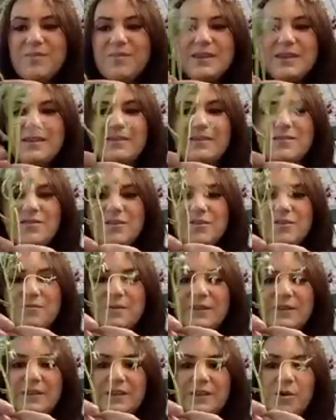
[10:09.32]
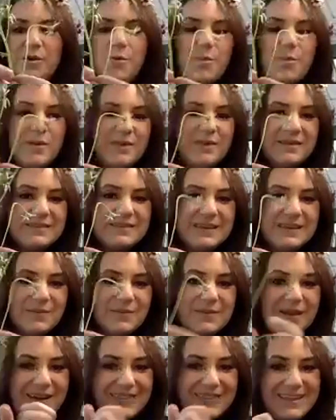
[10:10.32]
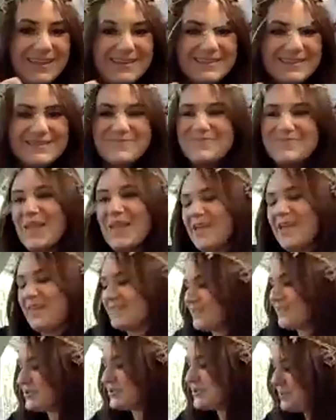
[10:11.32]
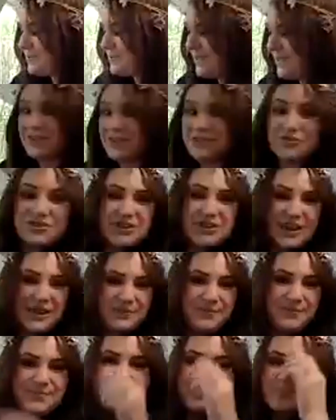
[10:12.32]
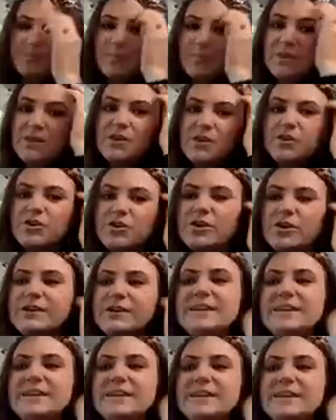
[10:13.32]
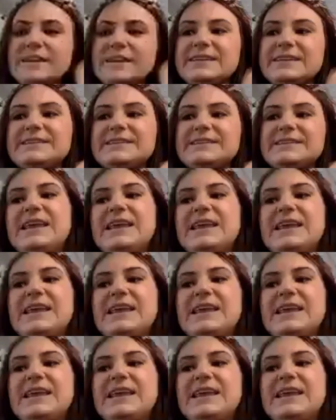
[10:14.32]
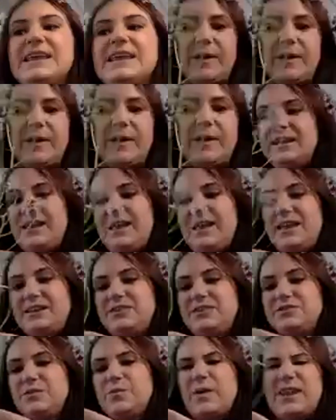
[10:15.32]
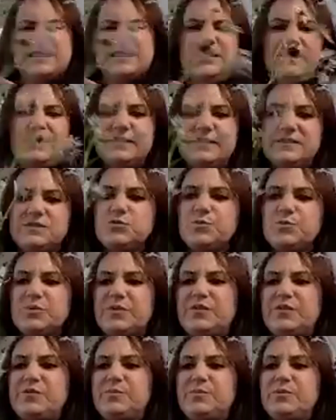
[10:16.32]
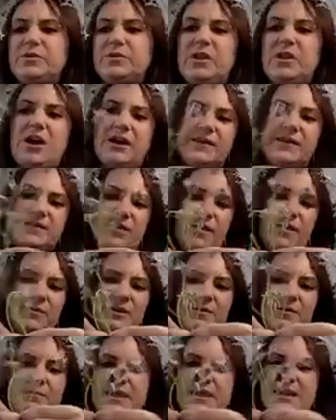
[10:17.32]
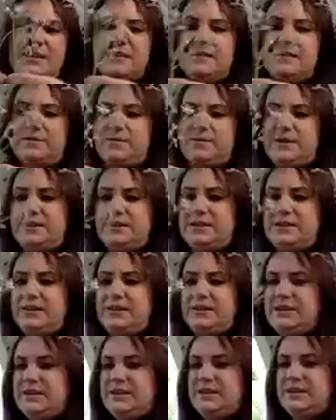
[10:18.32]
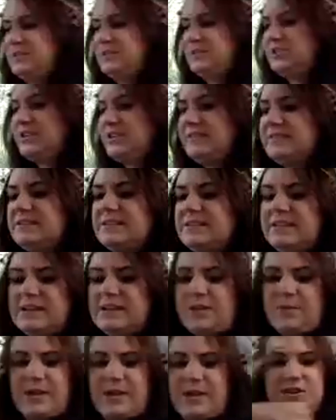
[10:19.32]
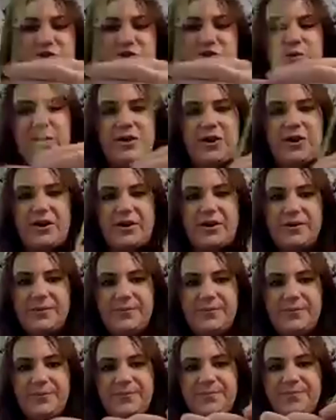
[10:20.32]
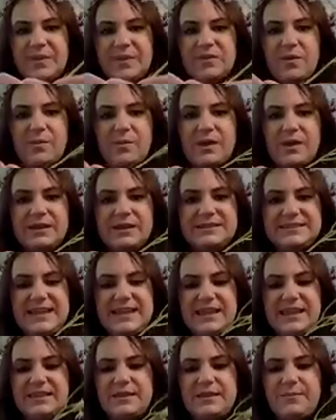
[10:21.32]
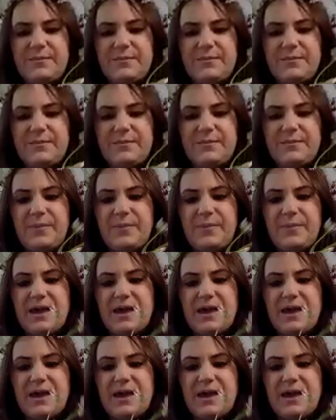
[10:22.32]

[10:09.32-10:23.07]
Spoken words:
because you could really open the stems on these. So to make your chain, you're going to take your first one, and you don't want it to be super, super long. So I'm going to make this one just a little bit shorter. So I'm going to take the bottom off,